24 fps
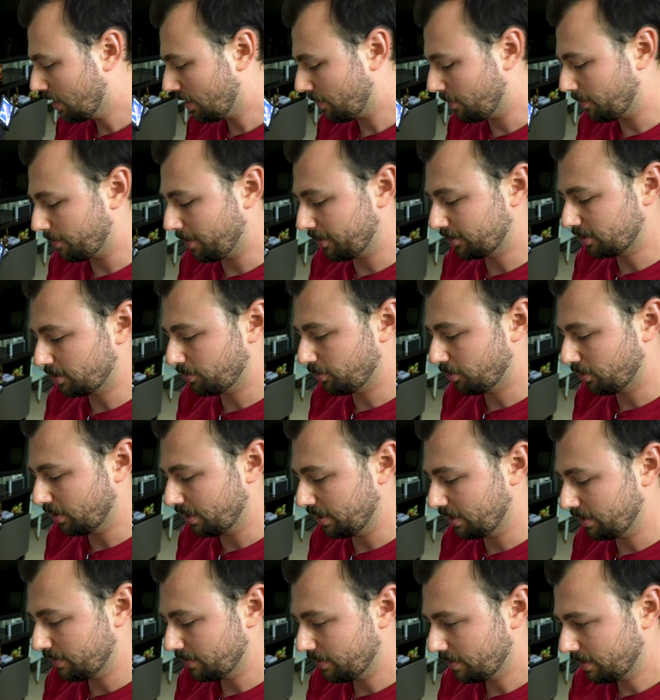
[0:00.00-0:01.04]
I'm about to
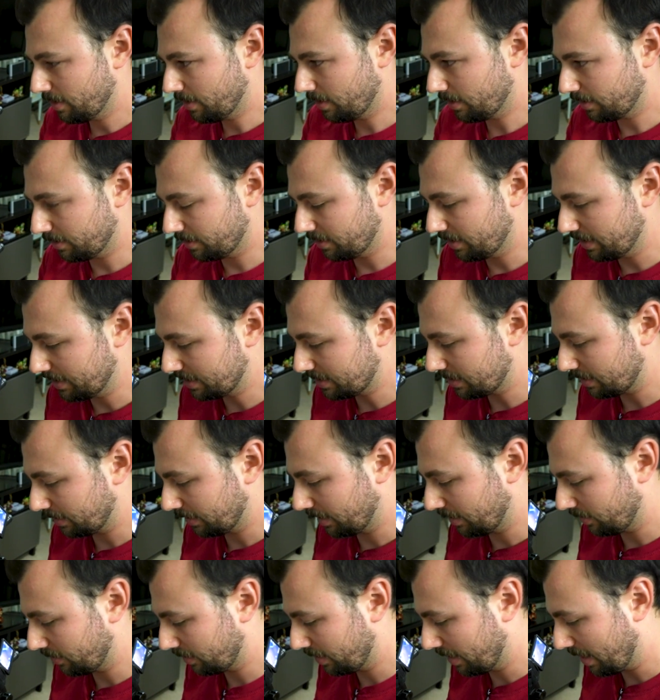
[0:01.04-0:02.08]
put this
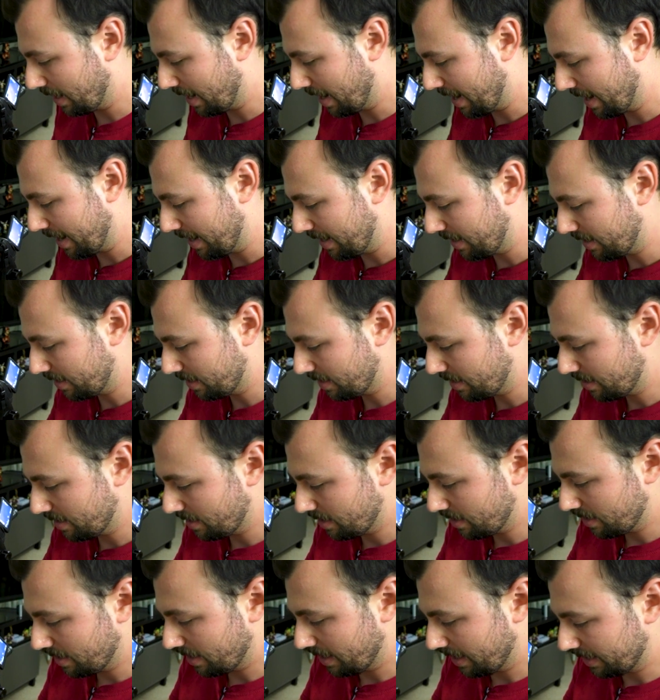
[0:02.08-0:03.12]
little guy
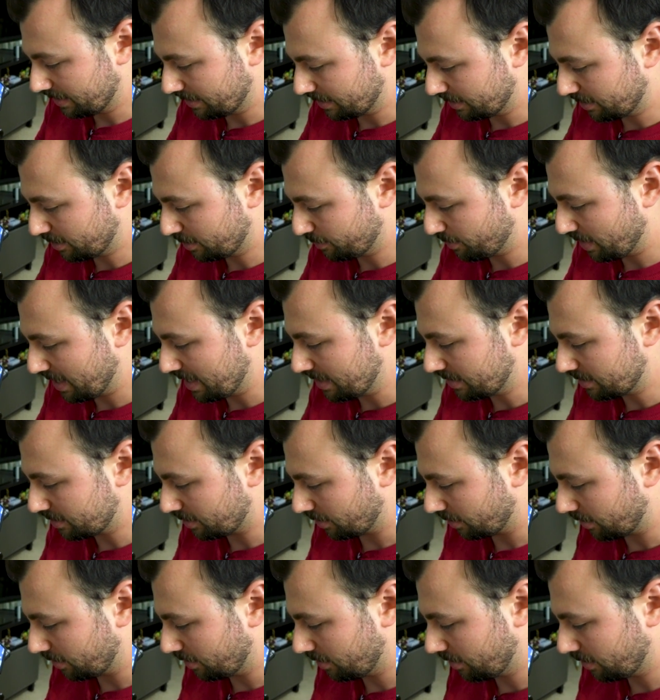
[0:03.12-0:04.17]
as a
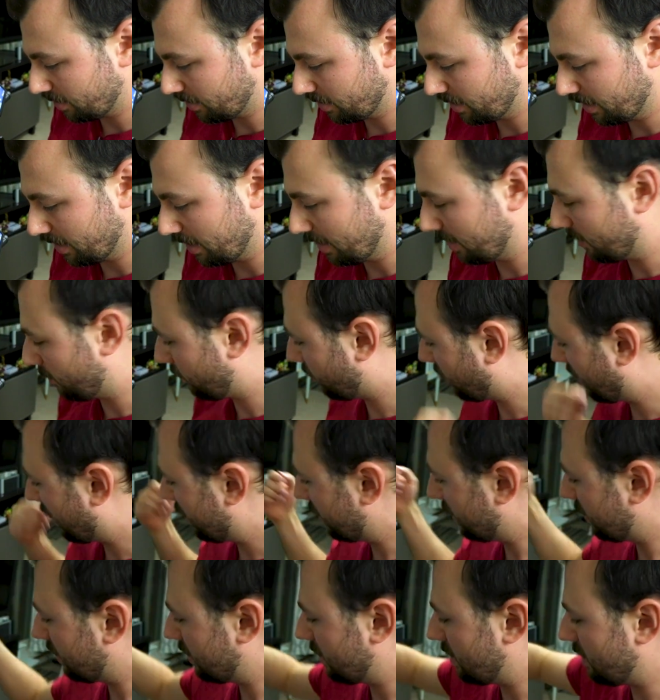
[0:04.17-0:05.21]
spacer in
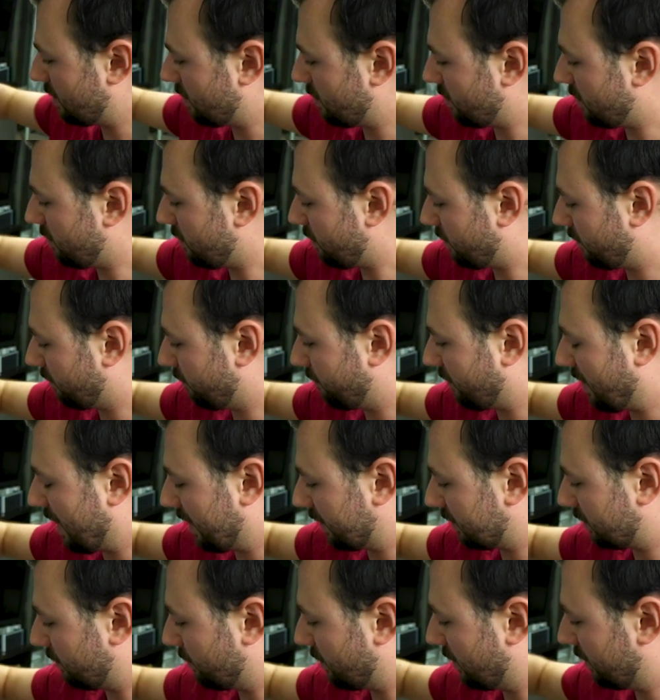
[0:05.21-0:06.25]
right here. In
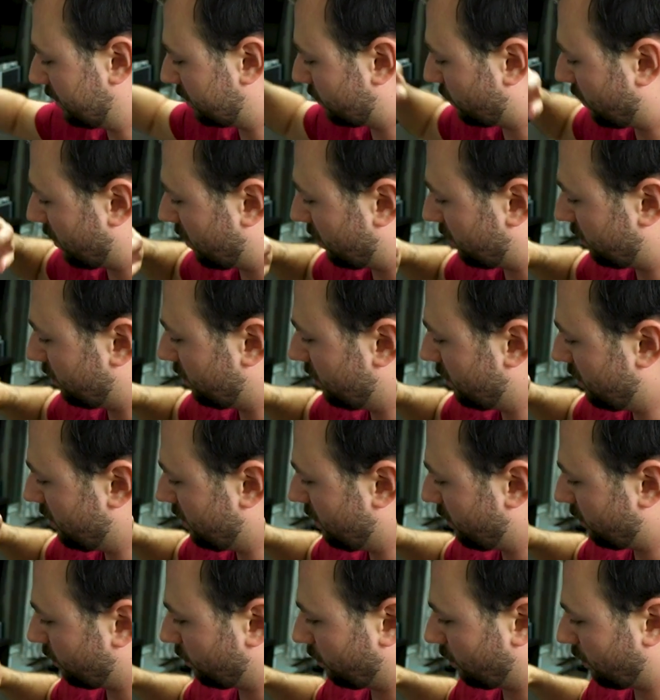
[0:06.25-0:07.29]
fact, I may as well
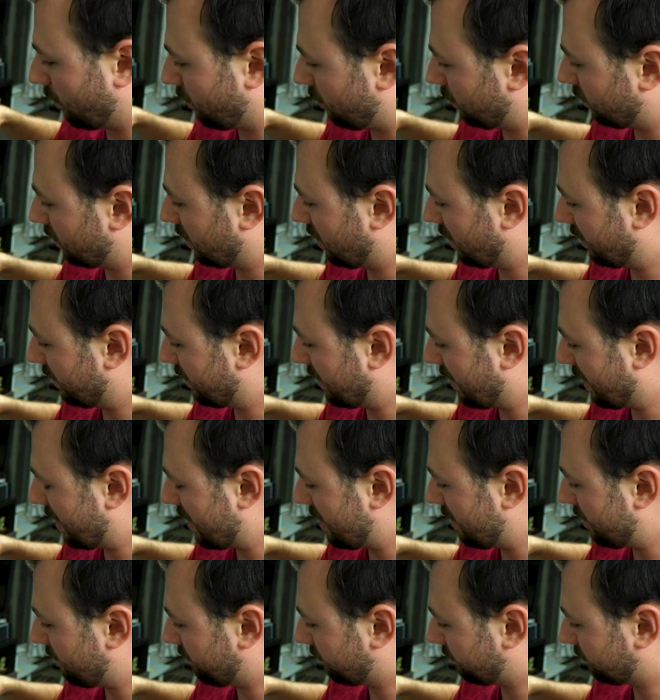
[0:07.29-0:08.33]
roll on
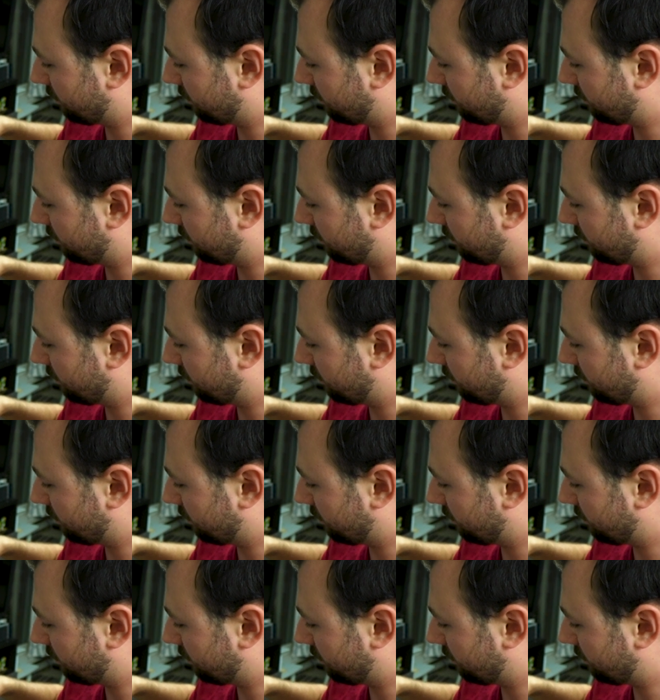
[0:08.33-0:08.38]
that.